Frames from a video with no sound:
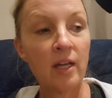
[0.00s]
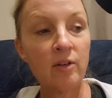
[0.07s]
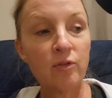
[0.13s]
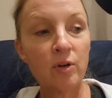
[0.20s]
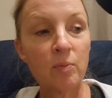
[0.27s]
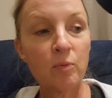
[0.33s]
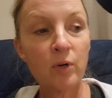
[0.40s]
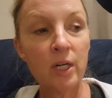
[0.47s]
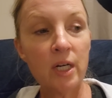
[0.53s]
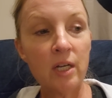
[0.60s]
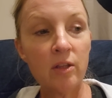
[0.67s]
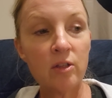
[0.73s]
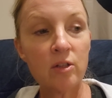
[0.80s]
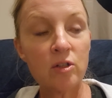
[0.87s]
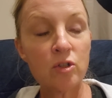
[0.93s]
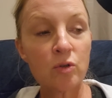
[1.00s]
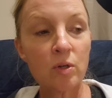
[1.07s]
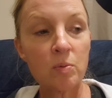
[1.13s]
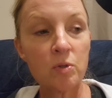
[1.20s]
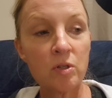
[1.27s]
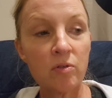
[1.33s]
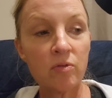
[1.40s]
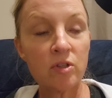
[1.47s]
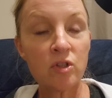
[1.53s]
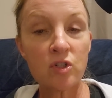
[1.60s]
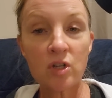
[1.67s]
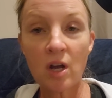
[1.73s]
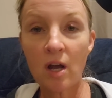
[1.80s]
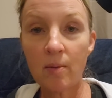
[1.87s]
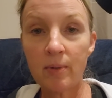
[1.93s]
and from reading the description of this
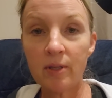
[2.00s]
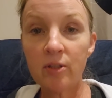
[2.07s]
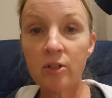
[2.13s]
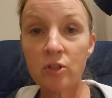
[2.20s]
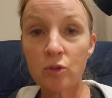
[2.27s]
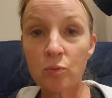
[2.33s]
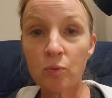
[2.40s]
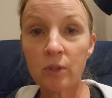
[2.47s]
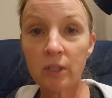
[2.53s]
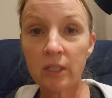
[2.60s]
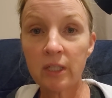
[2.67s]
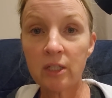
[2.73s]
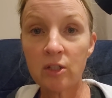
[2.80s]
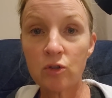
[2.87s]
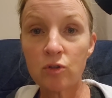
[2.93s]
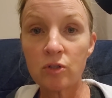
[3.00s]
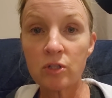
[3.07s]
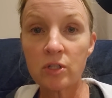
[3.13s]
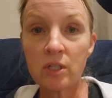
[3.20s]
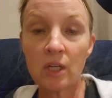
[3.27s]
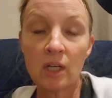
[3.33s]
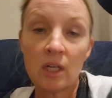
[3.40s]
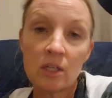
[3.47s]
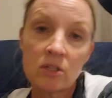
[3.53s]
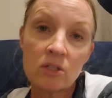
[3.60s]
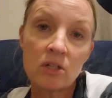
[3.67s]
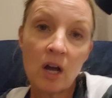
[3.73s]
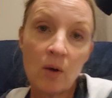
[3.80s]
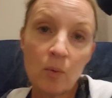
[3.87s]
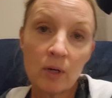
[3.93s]
job, it looks really interesting.
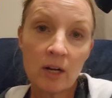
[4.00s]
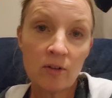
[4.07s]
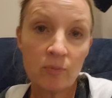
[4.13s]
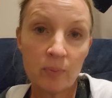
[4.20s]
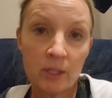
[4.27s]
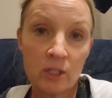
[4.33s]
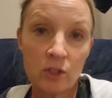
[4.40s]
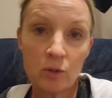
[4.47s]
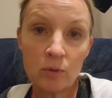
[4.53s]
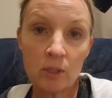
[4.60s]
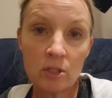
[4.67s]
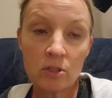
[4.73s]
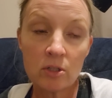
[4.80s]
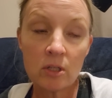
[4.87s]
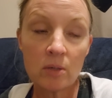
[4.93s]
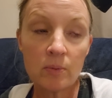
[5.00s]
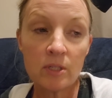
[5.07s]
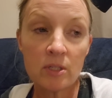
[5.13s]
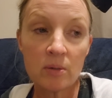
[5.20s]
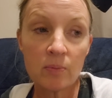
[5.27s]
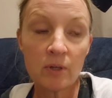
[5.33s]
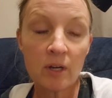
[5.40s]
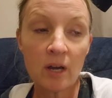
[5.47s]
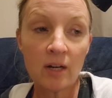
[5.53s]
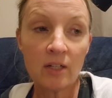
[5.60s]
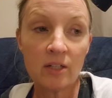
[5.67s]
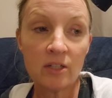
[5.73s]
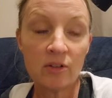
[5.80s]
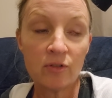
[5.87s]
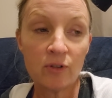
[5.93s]
It's not what I've been doing. It's going to be something kind
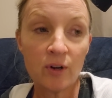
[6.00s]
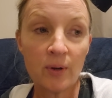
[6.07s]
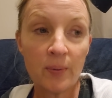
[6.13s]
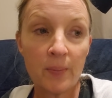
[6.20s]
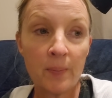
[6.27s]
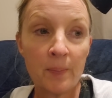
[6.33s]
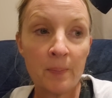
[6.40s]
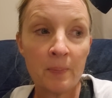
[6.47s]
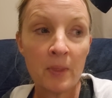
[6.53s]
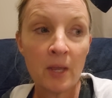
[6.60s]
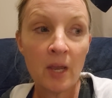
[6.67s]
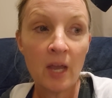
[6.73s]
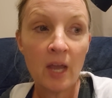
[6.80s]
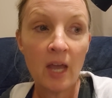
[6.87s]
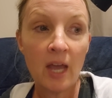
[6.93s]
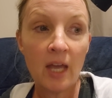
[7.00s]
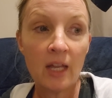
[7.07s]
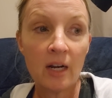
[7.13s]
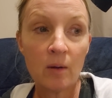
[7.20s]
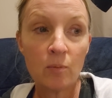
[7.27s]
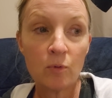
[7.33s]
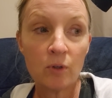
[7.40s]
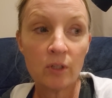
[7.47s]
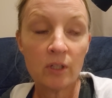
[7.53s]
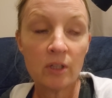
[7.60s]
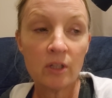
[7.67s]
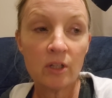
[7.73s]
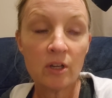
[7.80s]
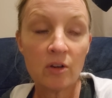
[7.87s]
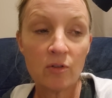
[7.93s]
of different. And I'm really
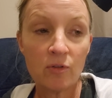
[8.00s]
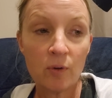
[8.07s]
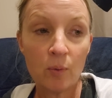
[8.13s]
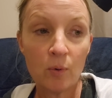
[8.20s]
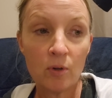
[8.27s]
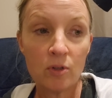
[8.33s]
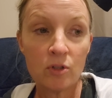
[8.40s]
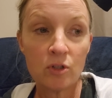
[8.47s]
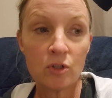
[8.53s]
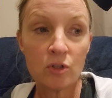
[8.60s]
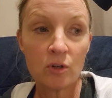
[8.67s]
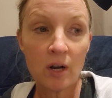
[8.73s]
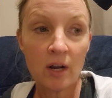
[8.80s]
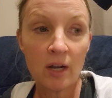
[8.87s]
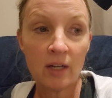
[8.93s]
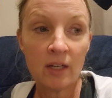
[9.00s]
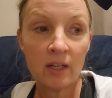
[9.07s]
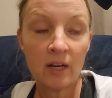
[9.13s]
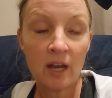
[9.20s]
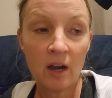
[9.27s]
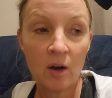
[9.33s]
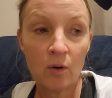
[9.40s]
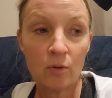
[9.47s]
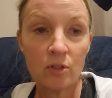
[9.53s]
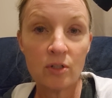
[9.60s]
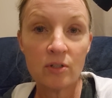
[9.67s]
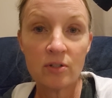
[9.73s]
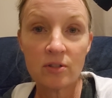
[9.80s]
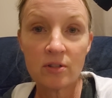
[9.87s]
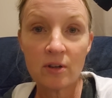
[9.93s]
looking forward to trying it out.
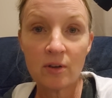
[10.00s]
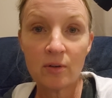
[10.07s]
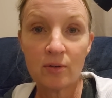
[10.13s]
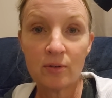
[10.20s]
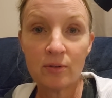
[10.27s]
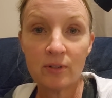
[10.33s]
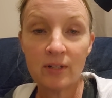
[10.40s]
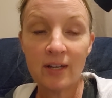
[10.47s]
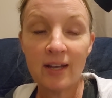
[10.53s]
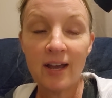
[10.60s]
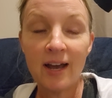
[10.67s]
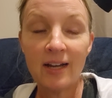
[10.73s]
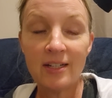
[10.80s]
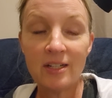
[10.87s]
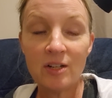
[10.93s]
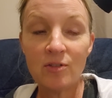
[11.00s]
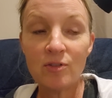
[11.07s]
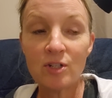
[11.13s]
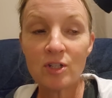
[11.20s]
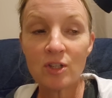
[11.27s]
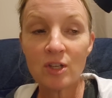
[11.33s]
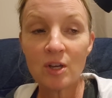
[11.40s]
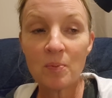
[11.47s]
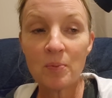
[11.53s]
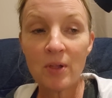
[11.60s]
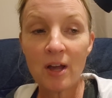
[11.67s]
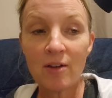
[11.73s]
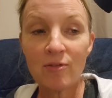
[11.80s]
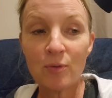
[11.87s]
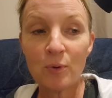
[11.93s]
So I did officially
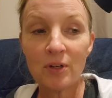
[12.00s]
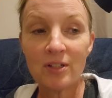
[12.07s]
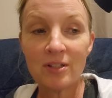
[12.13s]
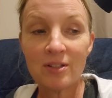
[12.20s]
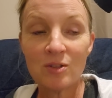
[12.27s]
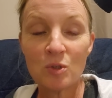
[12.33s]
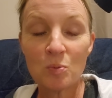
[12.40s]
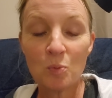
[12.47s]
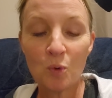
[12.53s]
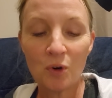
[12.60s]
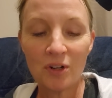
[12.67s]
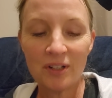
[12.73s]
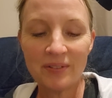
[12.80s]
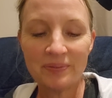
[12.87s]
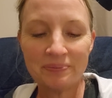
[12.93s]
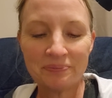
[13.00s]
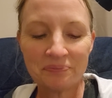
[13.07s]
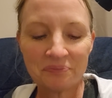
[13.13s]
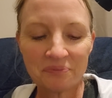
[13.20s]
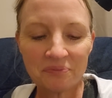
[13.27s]
apply for it this morning,